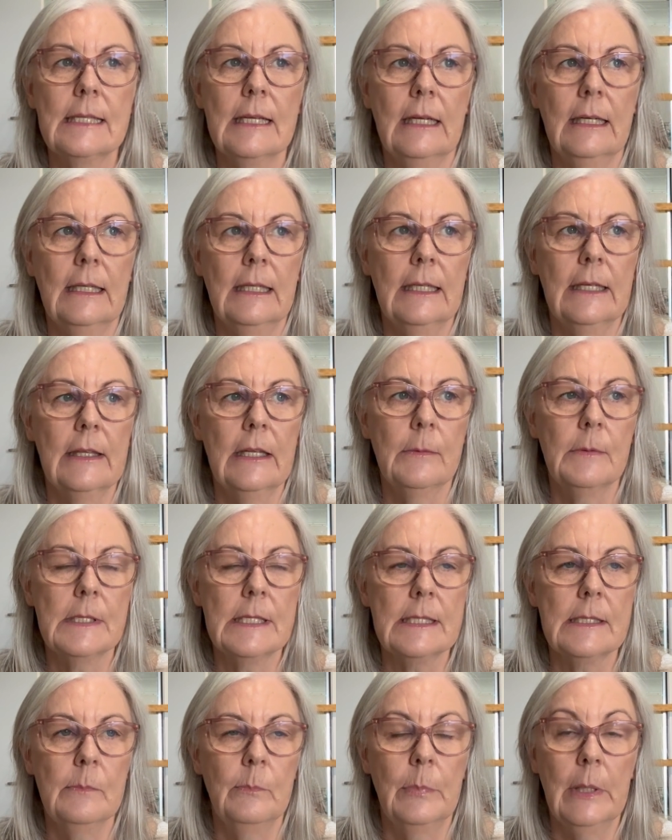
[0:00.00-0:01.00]
there was
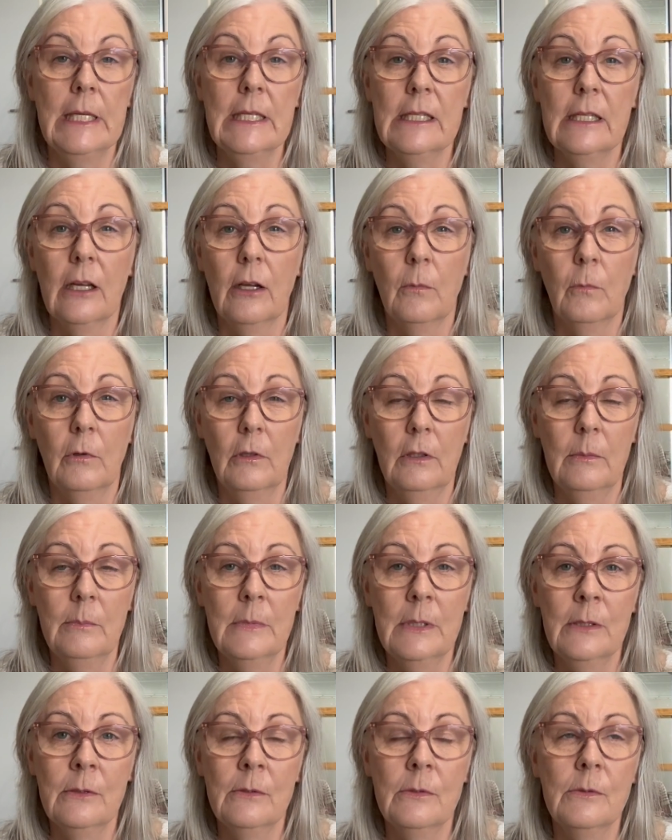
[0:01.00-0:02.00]
some Bendigo woolen
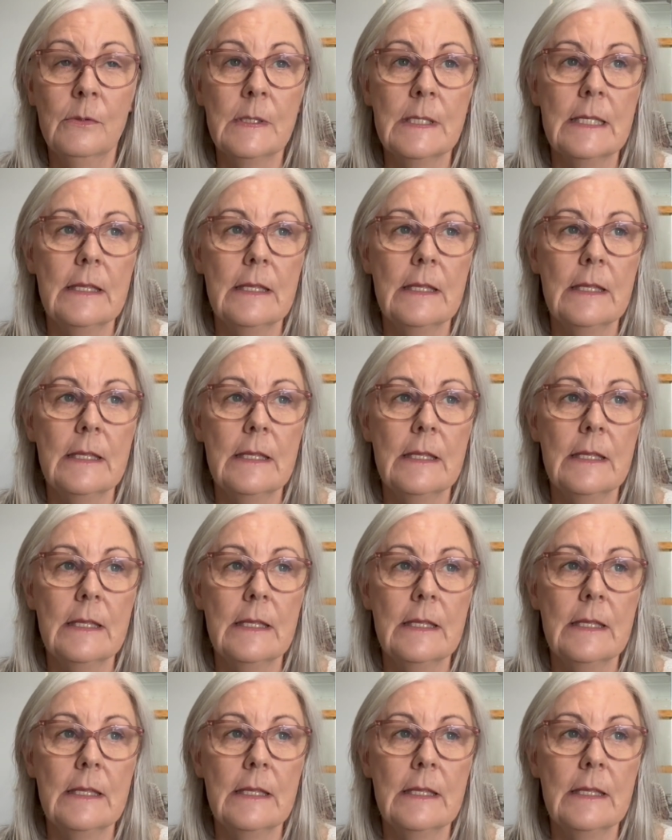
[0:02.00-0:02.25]
mills,